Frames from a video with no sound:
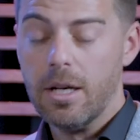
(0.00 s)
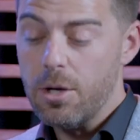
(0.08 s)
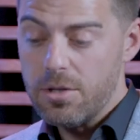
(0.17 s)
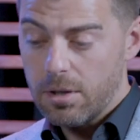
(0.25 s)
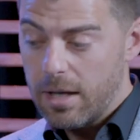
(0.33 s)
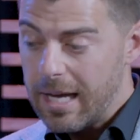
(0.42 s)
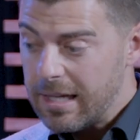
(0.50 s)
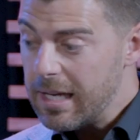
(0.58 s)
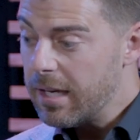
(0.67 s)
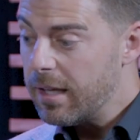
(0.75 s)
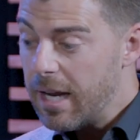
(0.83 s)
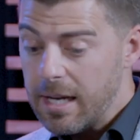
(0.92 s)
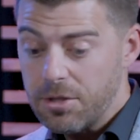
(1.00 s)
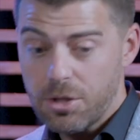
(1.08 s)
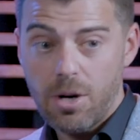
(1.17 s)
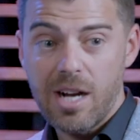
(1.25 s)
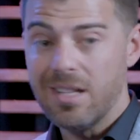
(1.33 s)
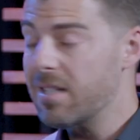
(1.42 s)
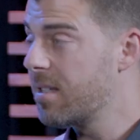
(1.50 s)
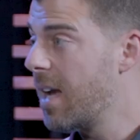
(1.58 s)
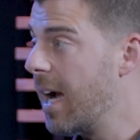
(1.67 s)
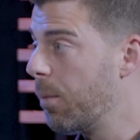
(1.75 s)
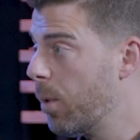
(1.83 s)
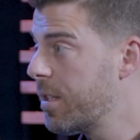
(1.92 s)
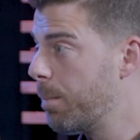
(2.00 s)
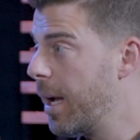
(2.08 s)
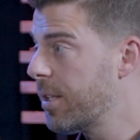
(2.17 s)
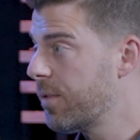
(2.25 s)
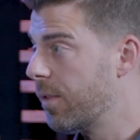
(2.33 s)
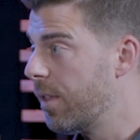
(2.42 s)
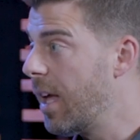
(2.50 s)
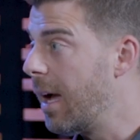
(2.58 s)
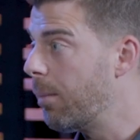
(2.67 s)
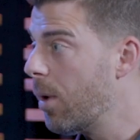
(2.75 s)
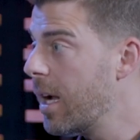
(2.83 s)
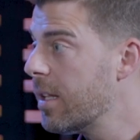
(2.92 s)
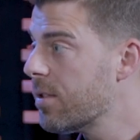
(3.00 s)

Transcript: who's at the end of the day just trying to decide what's best for them, right?